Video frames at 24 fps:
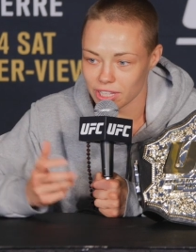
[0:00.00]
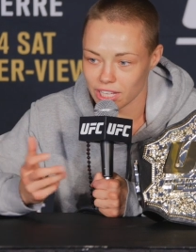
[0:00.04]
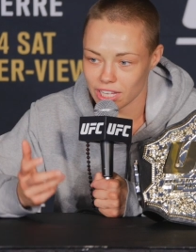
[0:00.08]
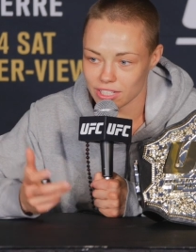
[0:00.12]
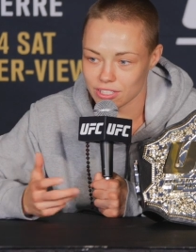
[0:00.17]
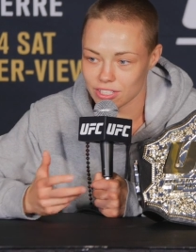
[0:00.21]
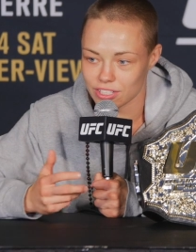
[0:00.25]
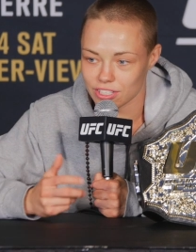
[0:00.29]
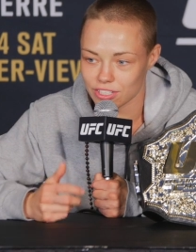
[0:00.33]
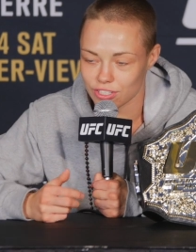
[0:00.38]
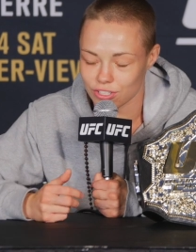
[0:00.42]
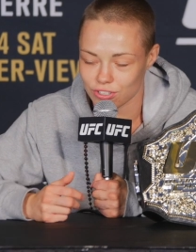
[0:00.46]

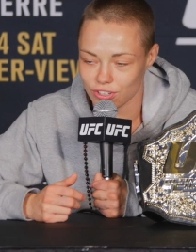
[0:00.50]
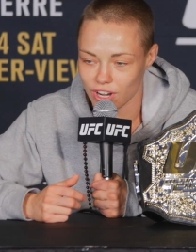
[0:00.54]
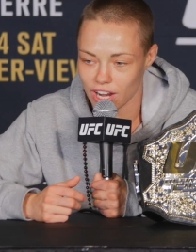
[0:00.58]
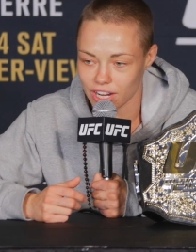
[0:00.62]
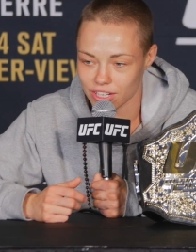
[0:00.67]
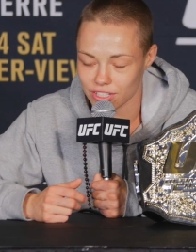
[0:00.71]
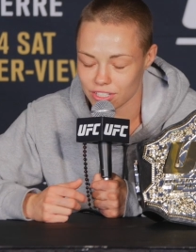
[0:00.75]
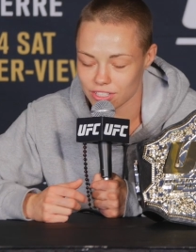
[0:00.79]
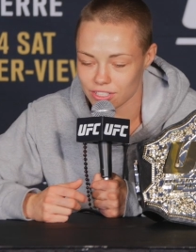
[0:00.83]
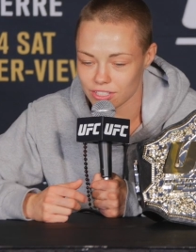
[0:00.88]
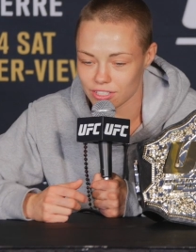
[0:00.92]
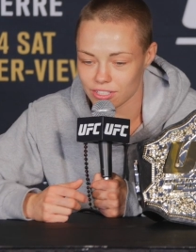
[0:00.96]
lots of
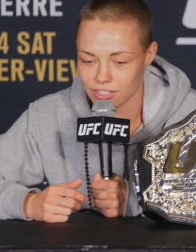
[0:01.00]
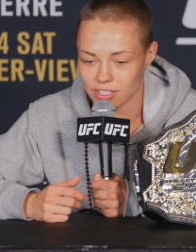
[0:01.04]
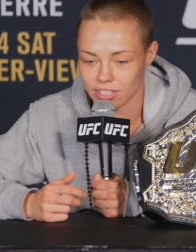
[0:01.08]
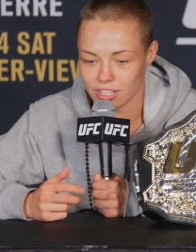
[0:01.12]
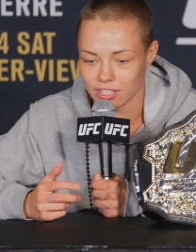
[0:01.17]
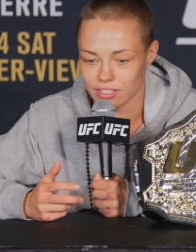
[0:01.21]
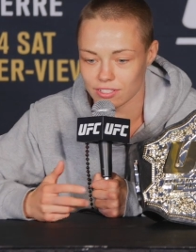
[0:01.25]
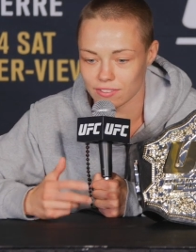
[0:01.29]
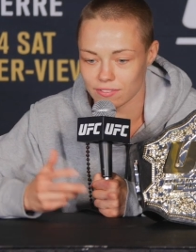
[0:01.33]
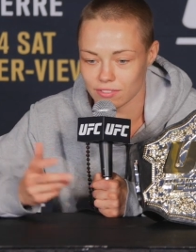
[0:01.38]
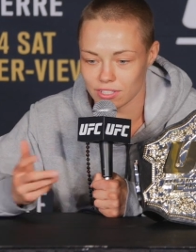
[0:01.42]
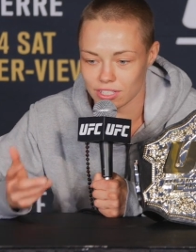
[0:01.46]
distractions,
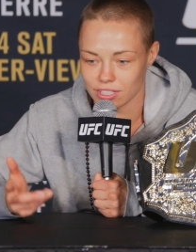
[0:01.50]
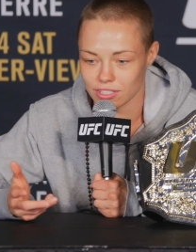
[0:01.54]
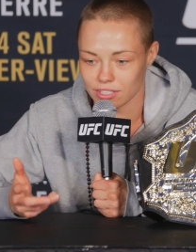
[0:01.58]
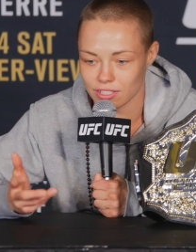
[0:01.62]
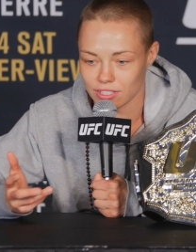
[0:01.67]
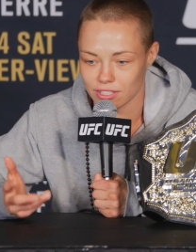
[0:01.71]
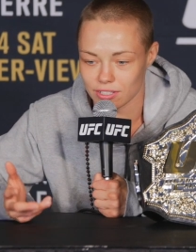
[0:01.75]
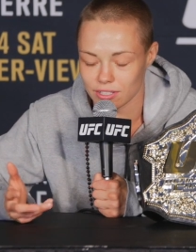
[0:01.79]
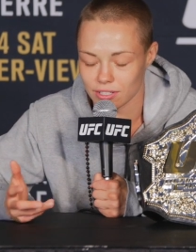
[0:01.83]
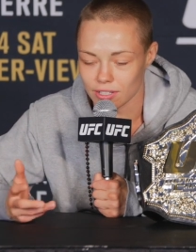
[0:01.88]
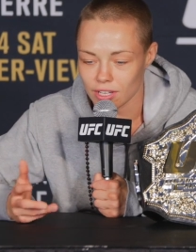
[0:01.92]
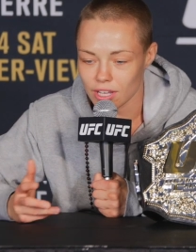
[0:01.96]
lots of
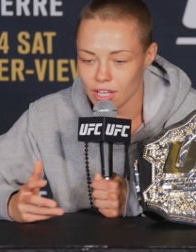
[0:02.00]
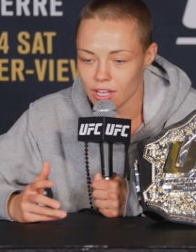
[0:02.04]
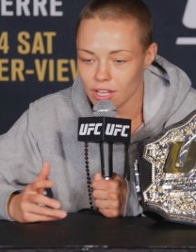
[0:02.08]
things to